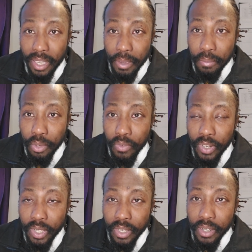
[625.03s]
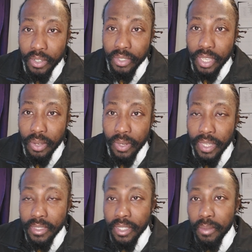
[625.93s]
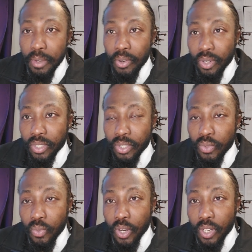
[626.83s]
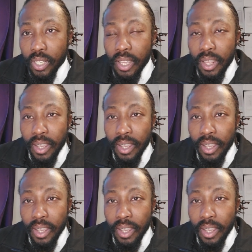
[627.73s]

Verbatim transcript: kept me over the years i will answer them according to his word